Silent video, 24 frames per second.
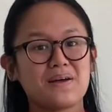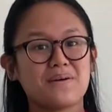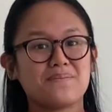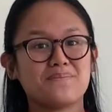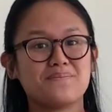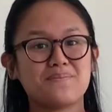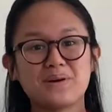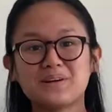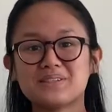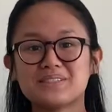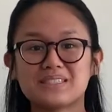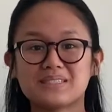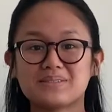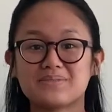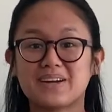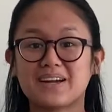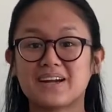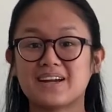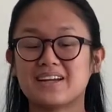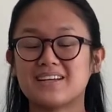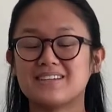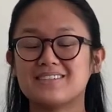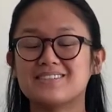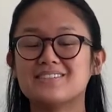Most
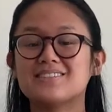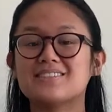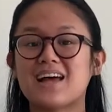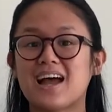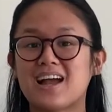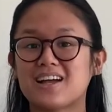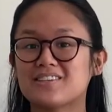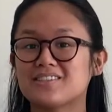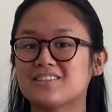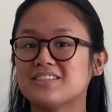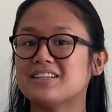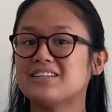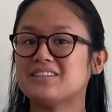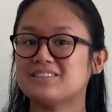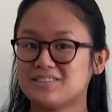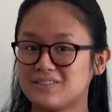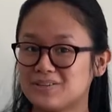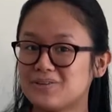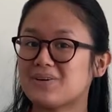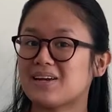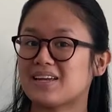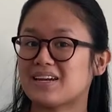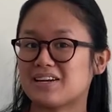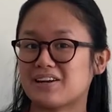Americans actually do
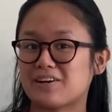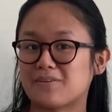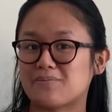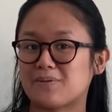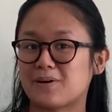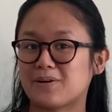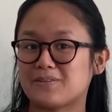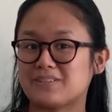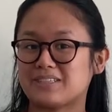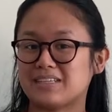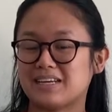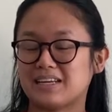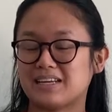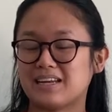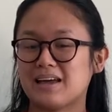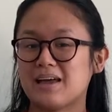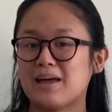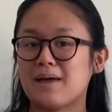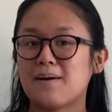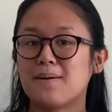get enough protein,